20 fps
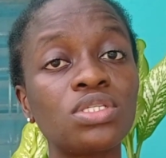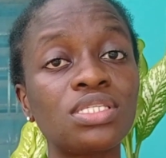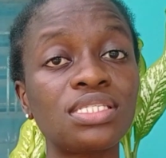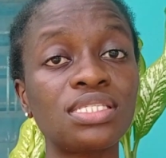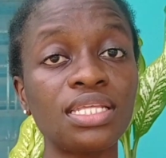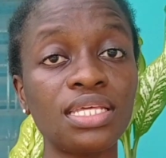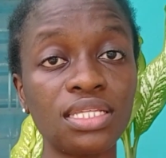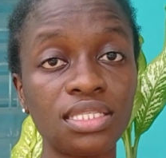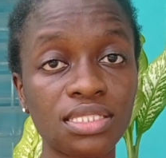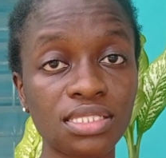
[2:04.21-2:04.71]

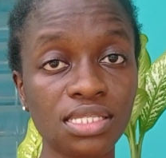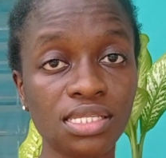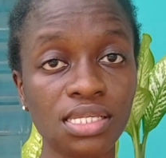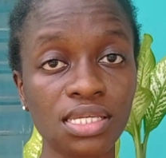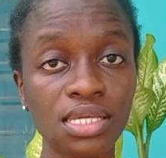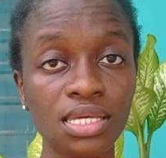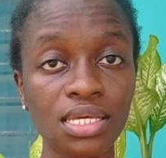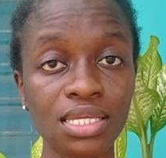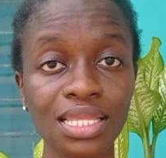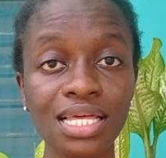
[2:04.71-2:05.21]
state.
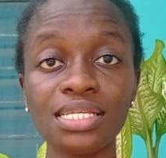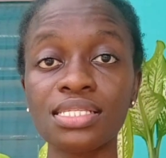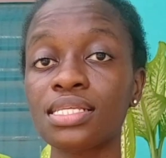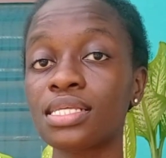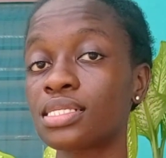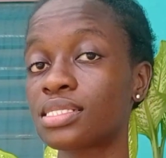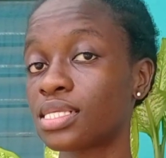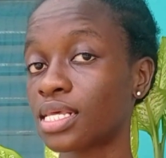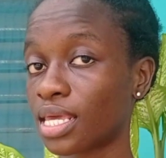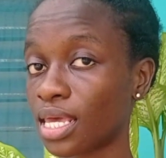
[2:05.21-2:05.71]
That's the
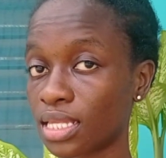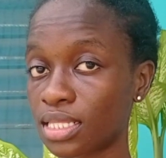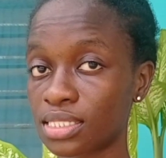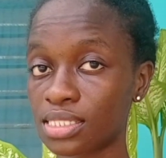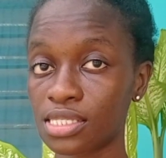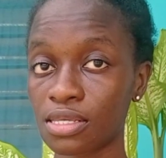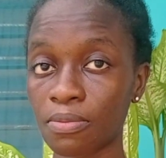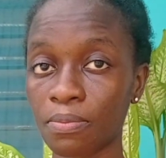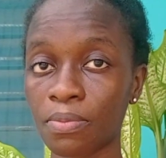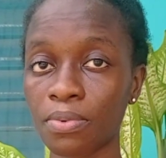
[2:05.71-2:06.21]
second
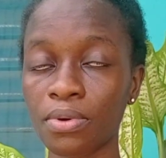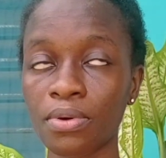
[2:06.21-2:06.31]
tip.